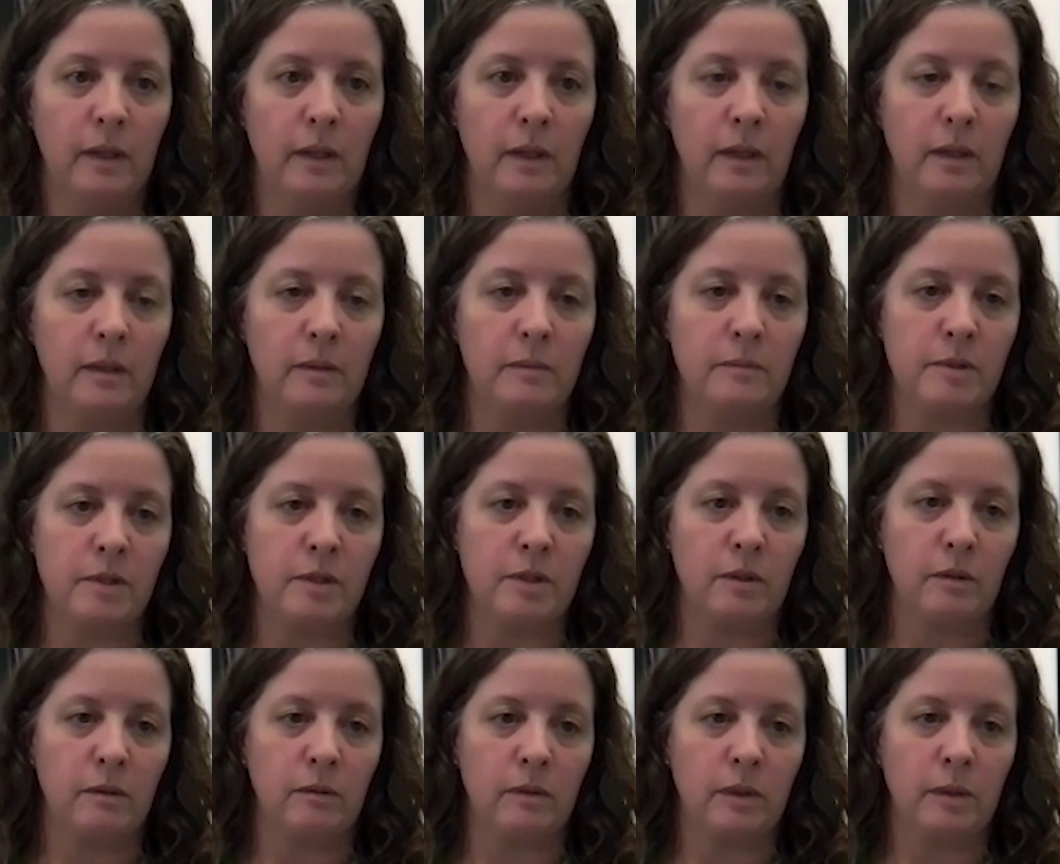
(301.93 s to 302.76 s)

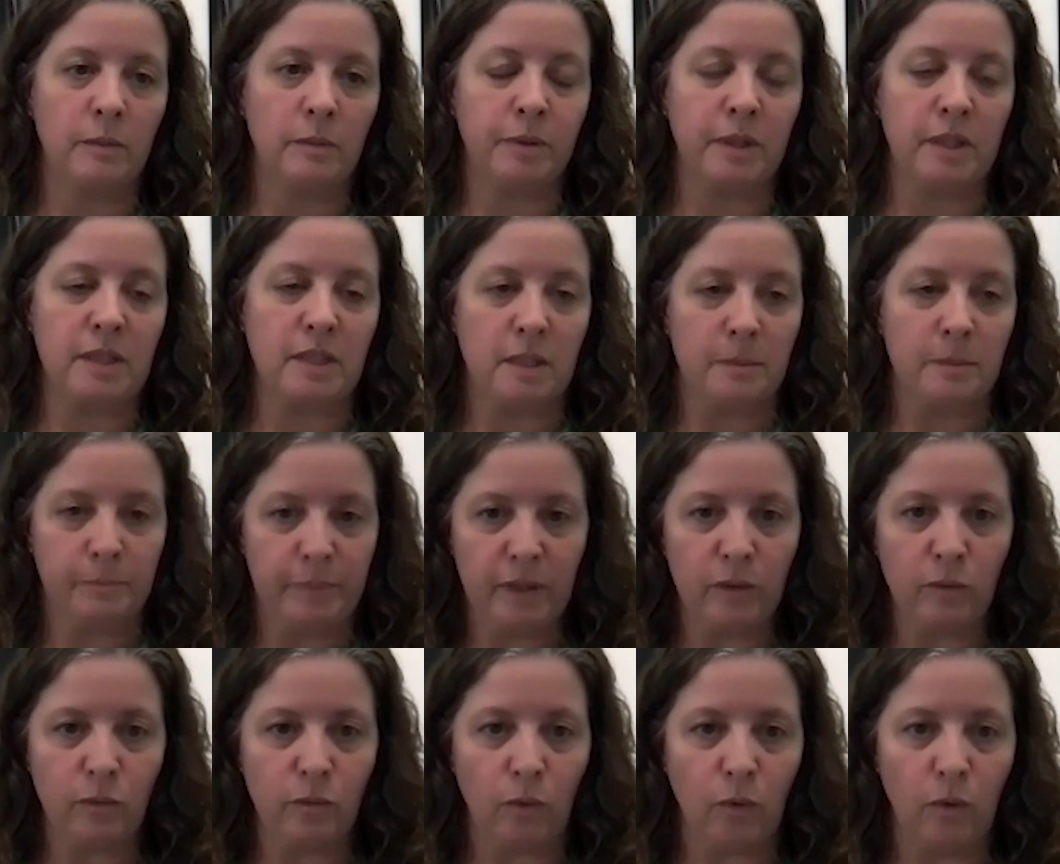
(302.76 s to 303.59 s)
So it plays a big
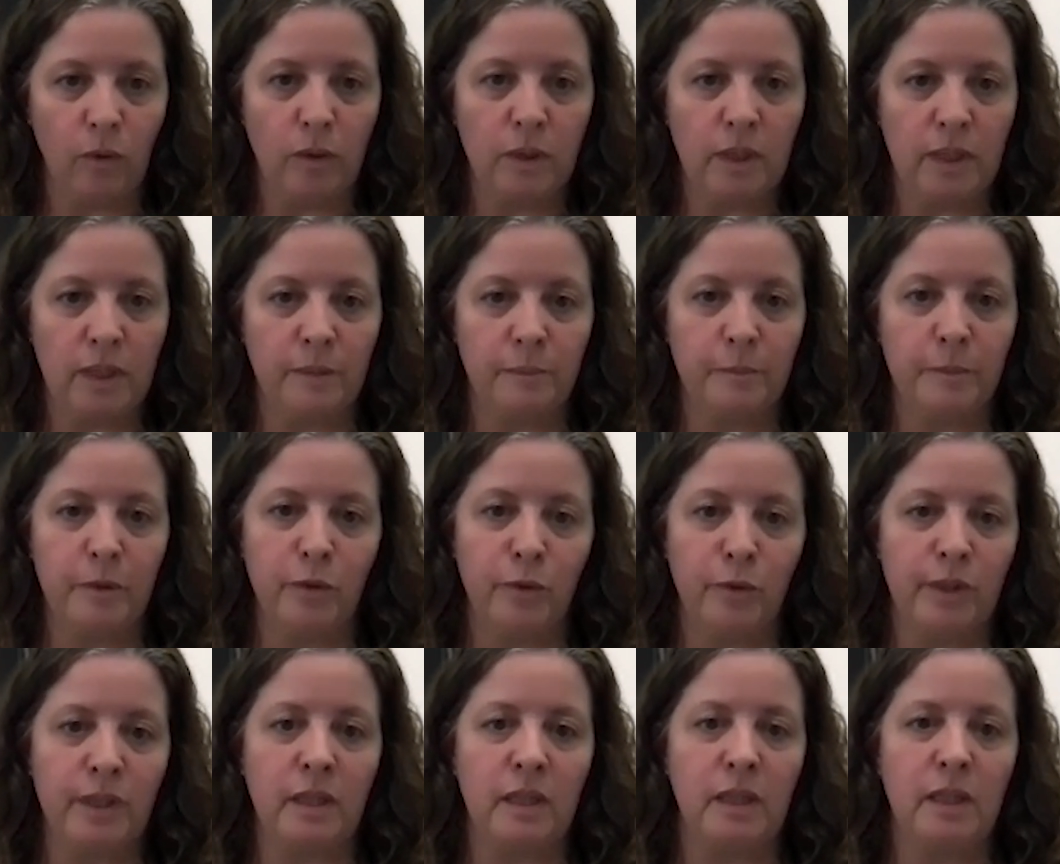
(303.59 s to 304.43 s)
role in
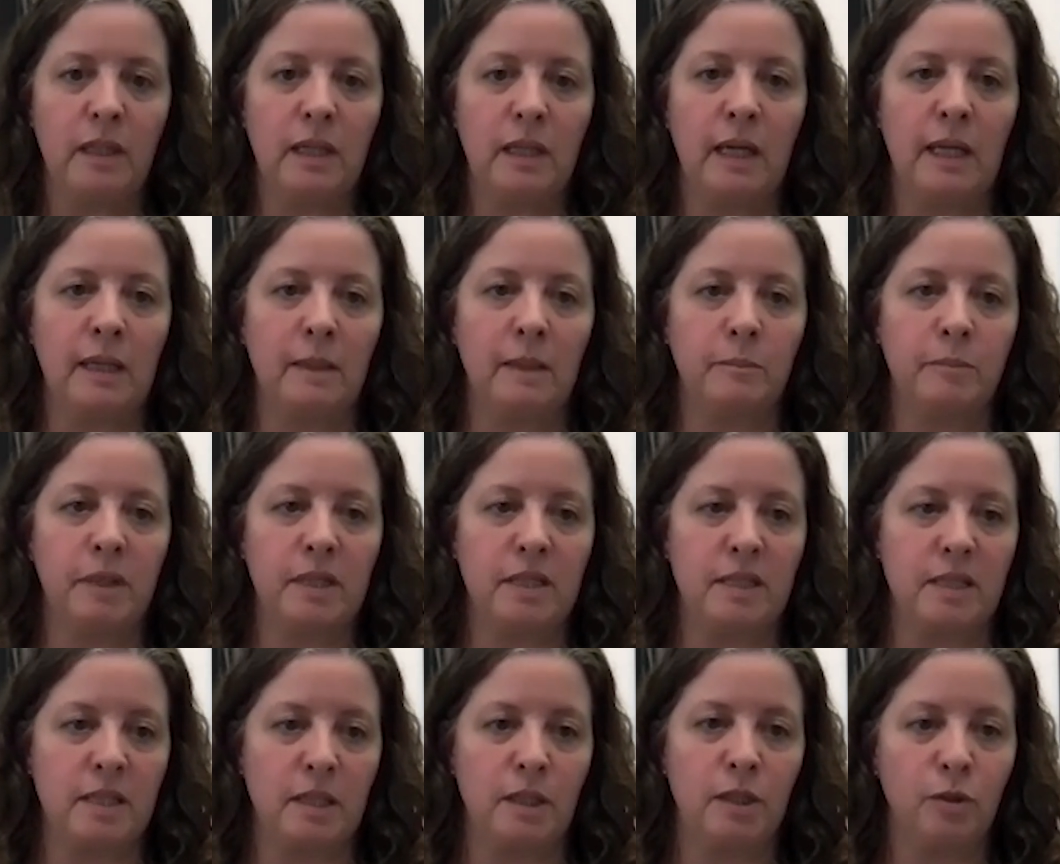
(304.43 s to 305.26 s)
immunity, and it plays
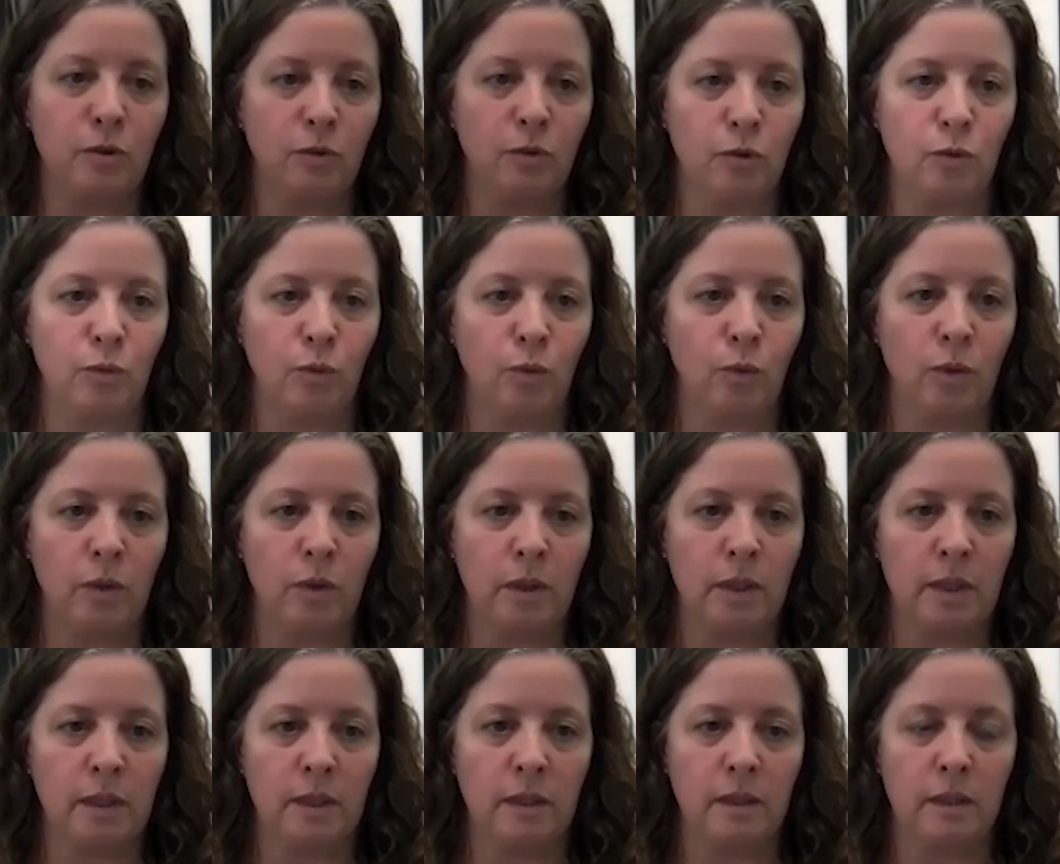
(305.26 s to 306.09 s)
a huge role
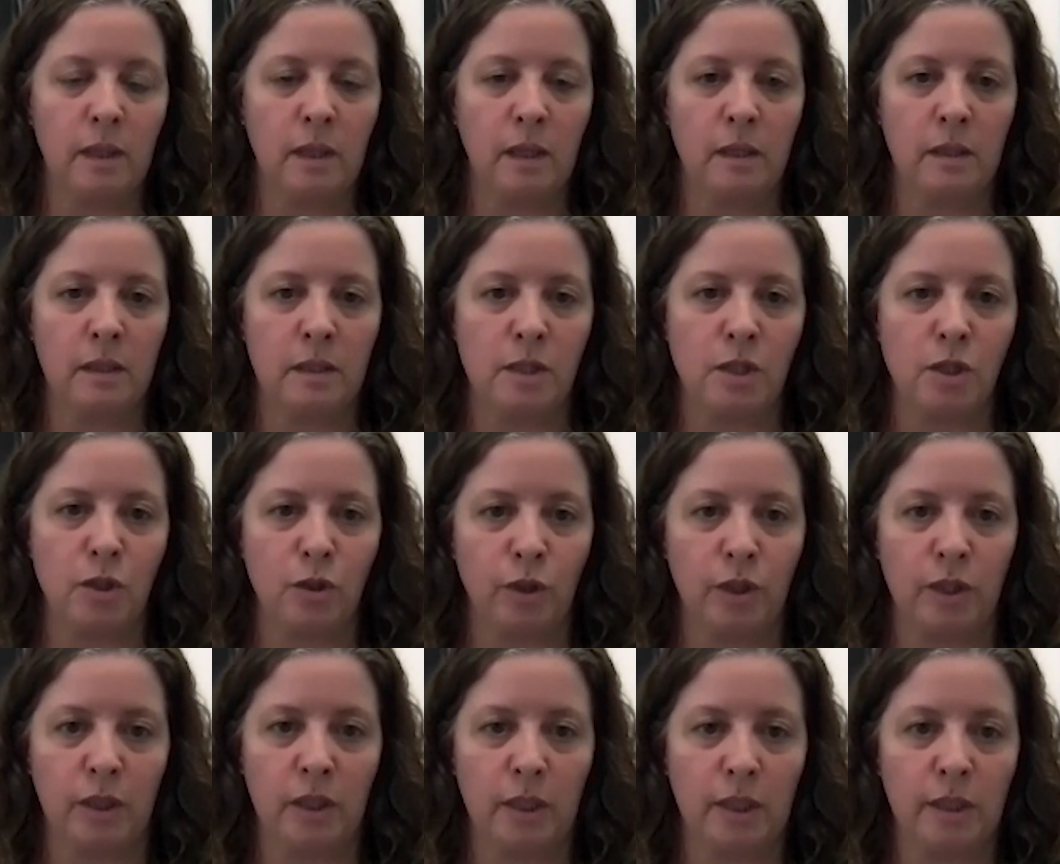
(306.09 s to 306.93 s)
in
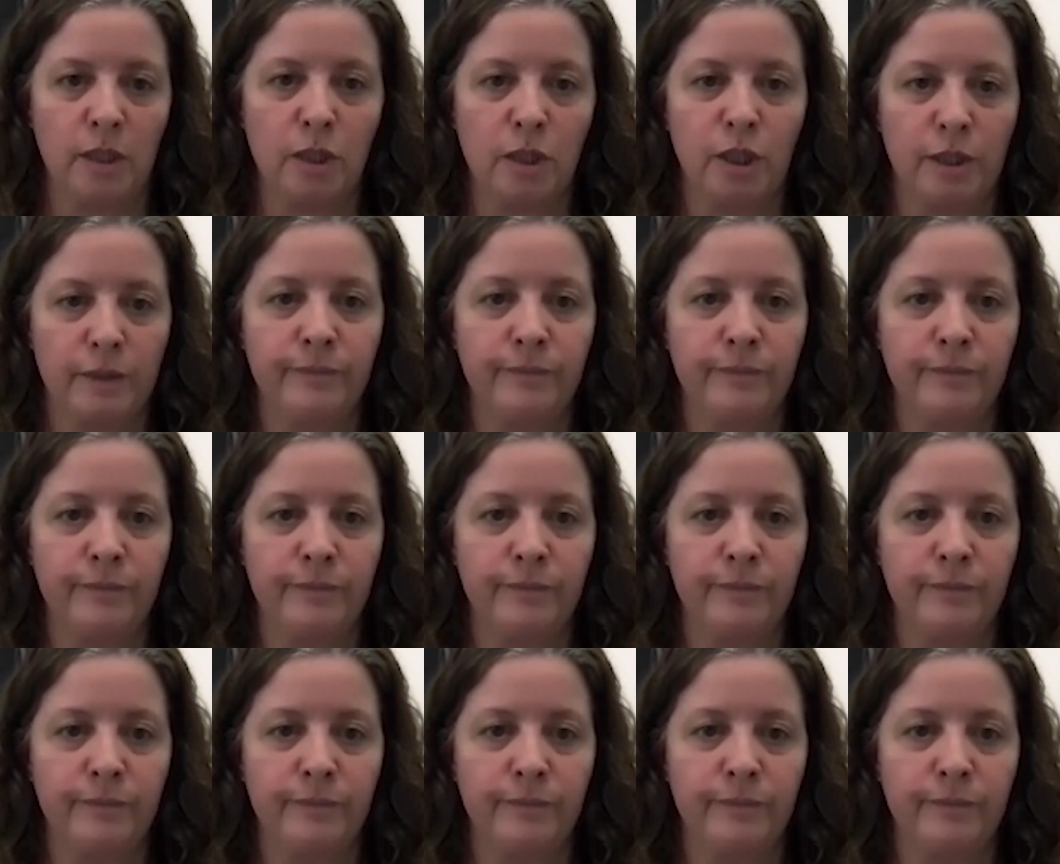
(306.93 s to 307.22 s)
circulation.